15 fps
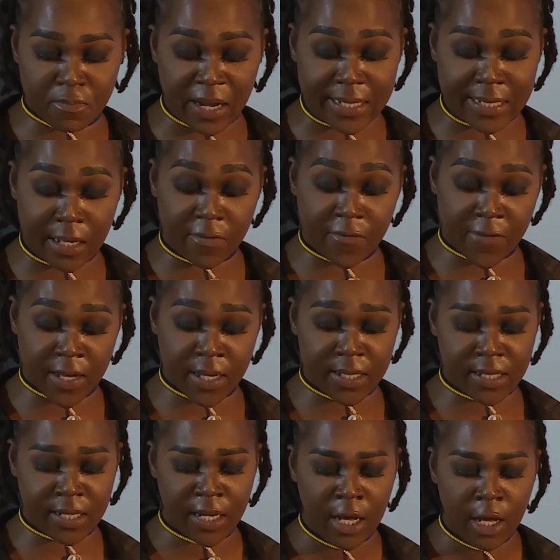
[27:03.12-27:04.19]
myself
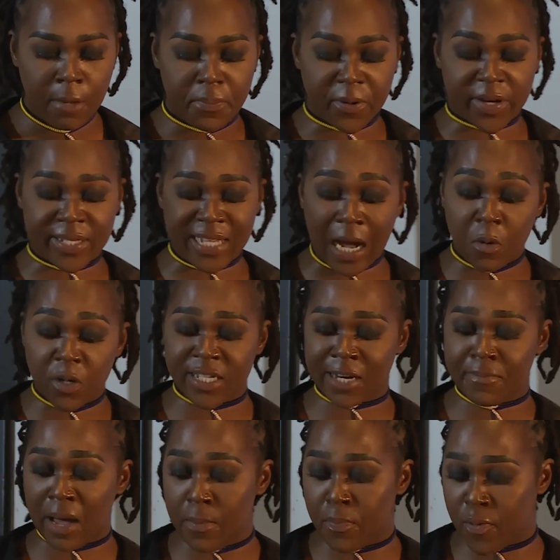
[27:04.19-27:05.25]
first because I was at
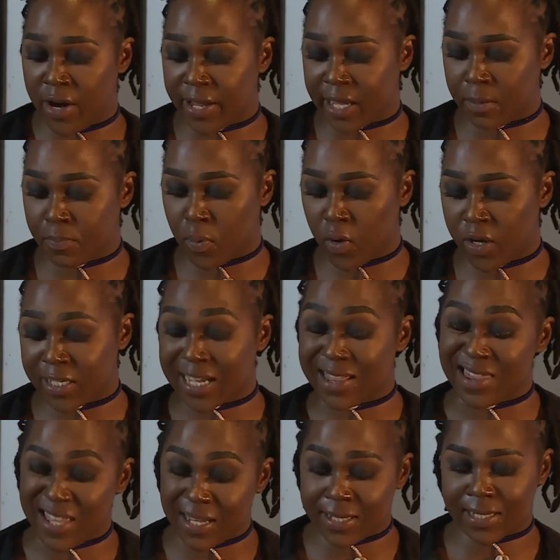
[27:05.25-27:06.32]
my breaking point,
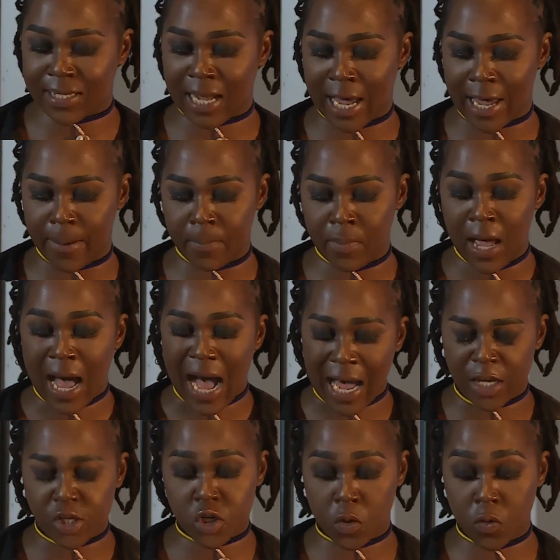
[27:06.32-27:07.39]
and this time I
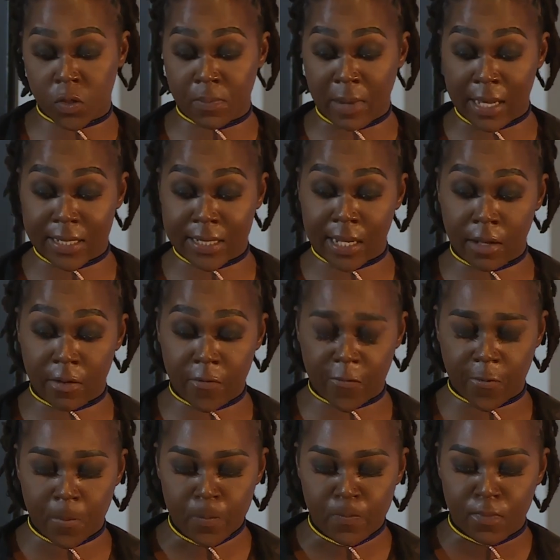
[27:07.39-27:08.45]
chose myself.
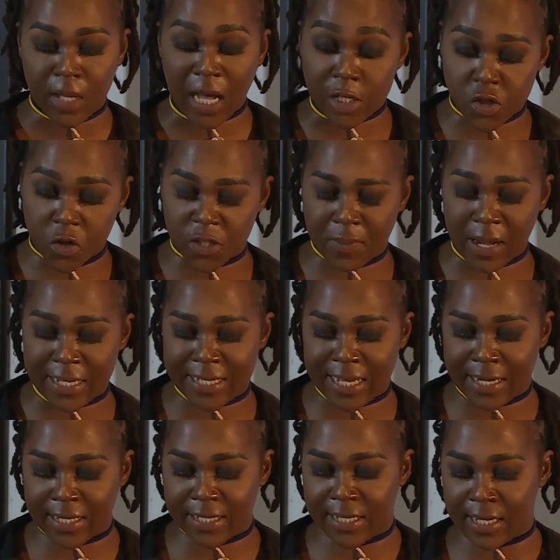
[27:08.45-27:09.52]
I chose my
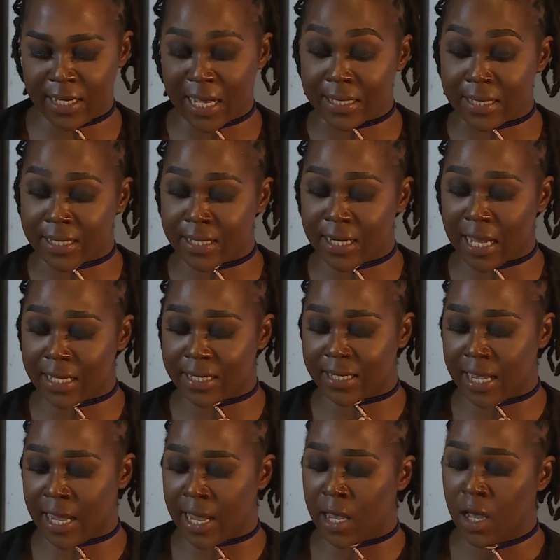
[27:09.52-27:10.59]
sanity, and still I
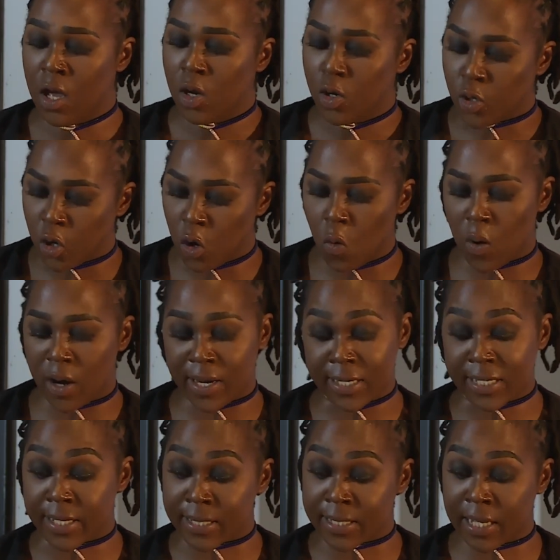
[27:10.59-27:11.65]
say no one
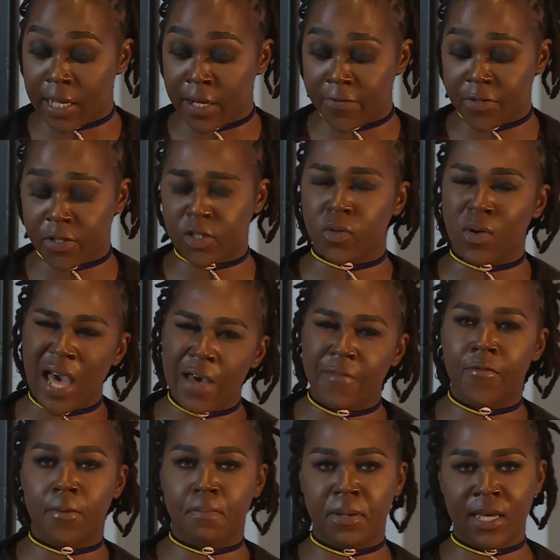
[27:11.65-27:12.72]
deserves to
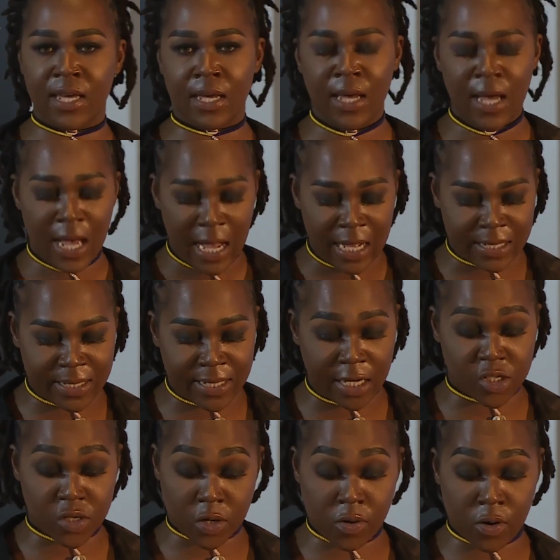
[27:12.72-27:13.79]
ever be at
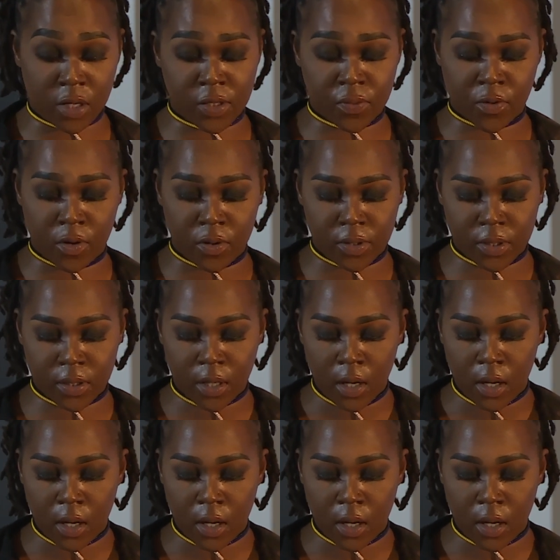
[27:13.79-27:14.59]
such a crossroads.